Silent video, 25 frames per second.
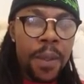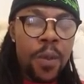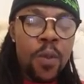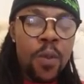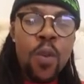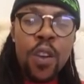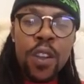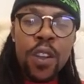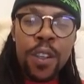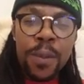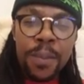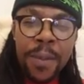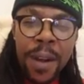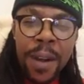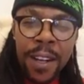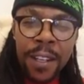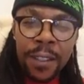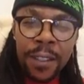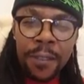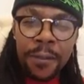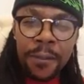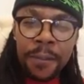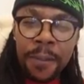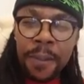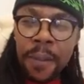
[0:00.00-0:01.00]
was
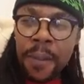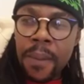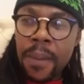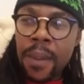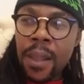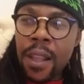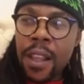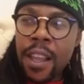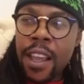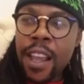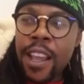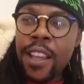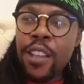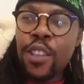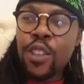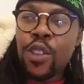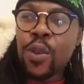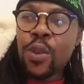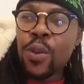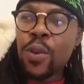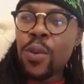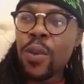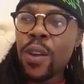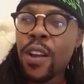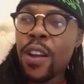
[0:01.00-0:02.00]
born
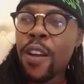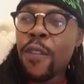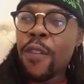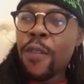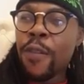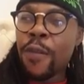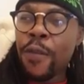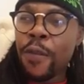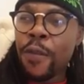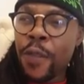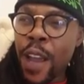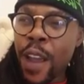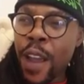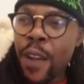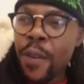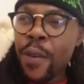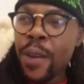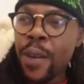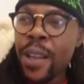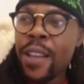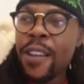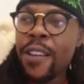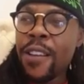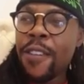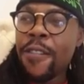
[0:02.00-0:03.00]
into a
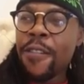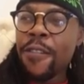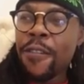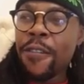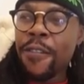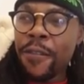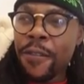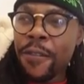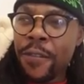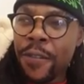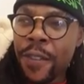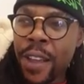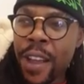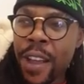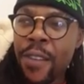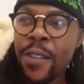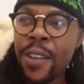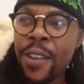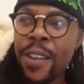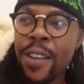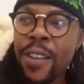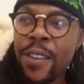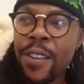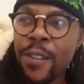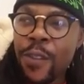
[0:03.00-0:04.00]
very,
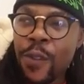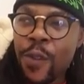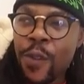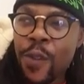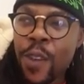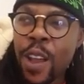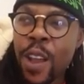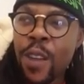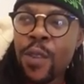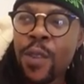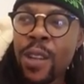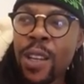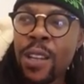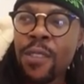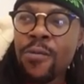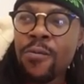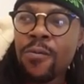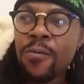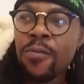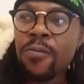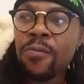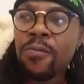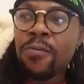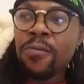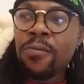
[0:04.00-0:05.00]
very, very,
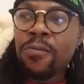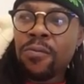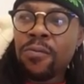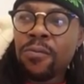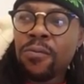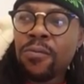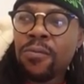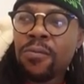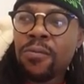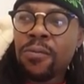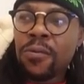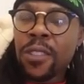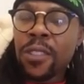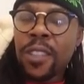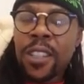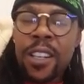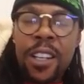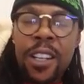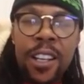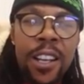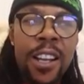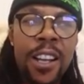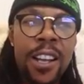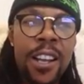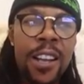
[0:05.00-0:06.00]

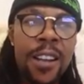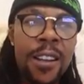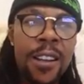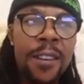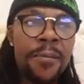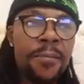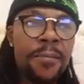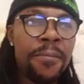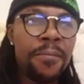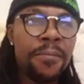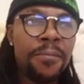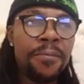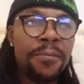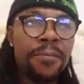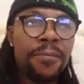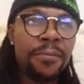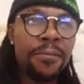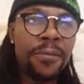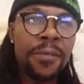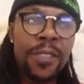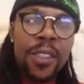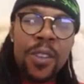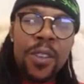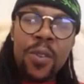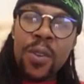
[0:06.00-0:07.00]

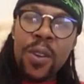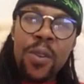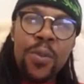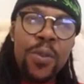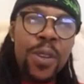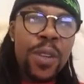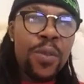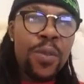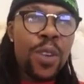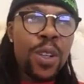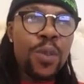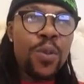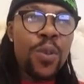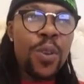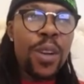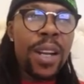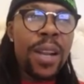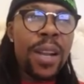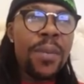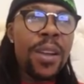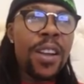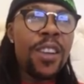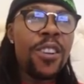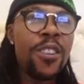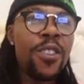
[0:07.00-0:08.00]
what word
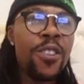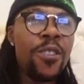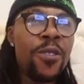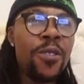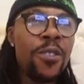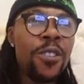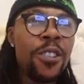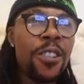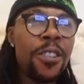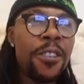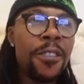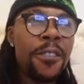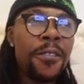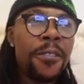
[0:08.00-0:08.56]
am I going to use?